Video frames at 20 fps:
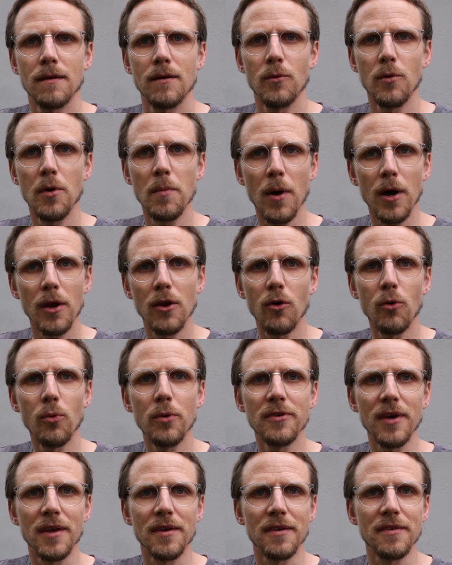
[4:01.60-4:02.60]
We might not
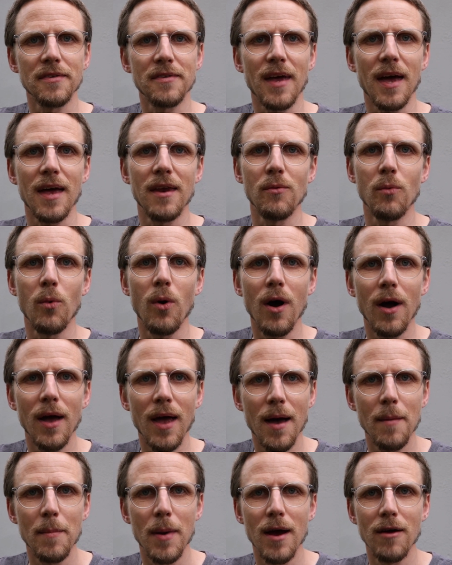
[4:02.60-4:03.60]
always understand why
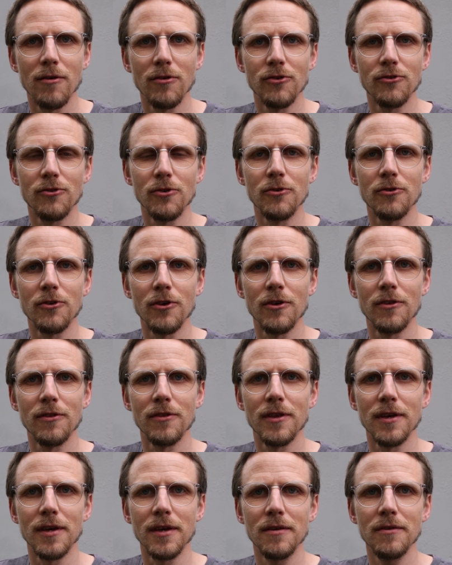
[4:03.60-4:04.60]
our parents do certain
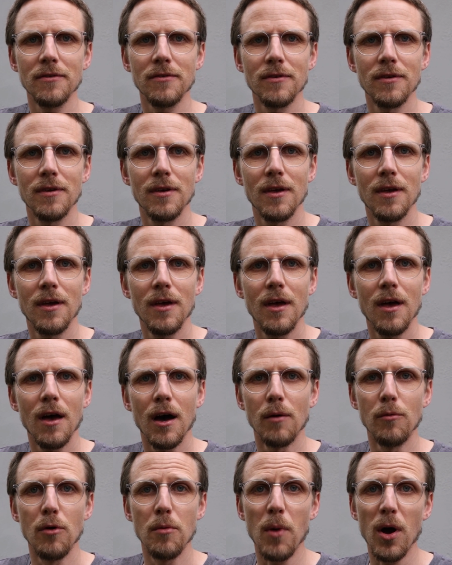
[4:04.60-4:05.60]
things,
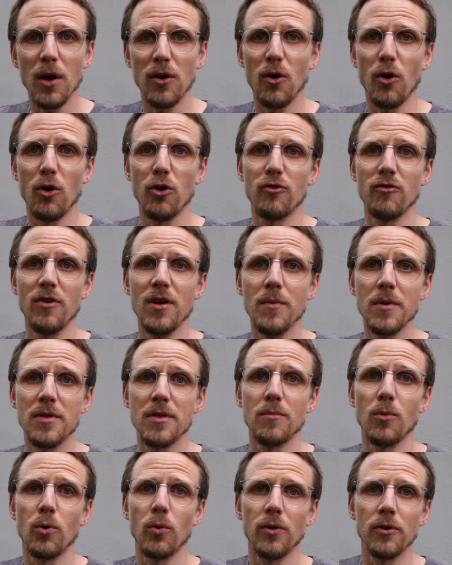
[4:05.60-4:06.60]
and we might not agree with
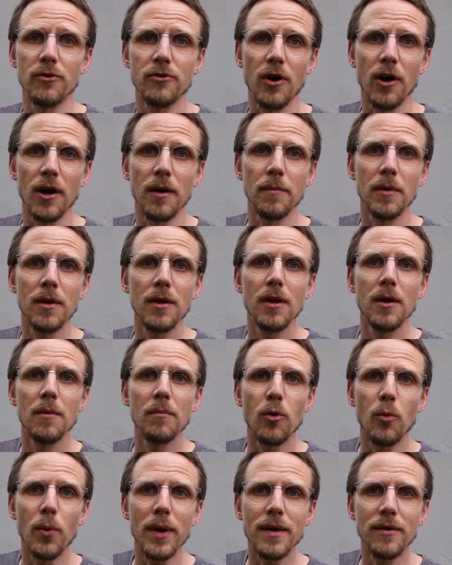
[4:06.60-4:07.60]
them all the time,
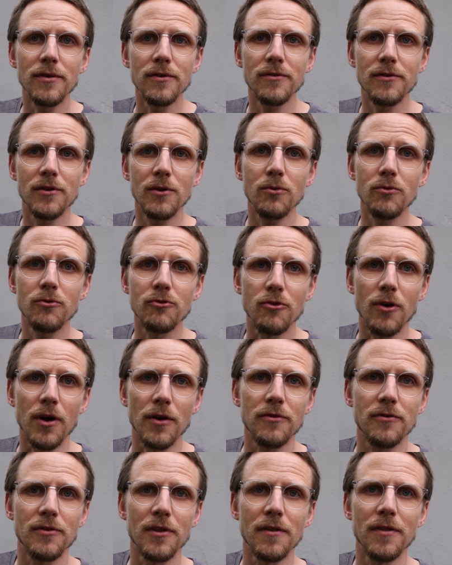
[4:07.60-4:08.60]
but we can still
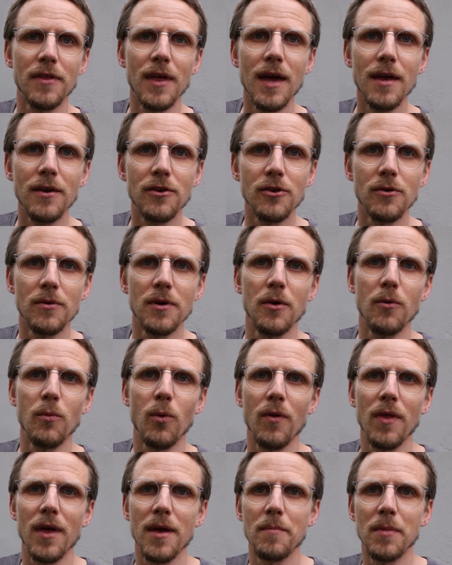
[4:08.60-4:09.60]
trust that they're doing
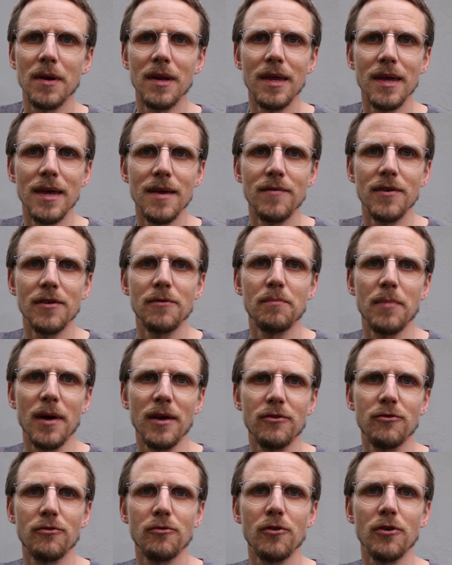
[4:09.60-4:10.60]
what they believe is
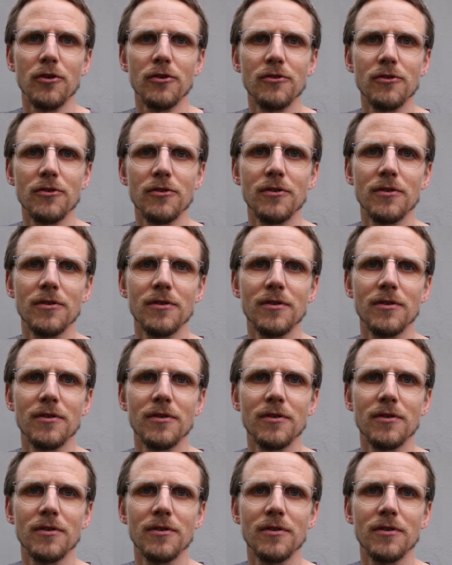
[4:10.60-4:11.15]
best for us.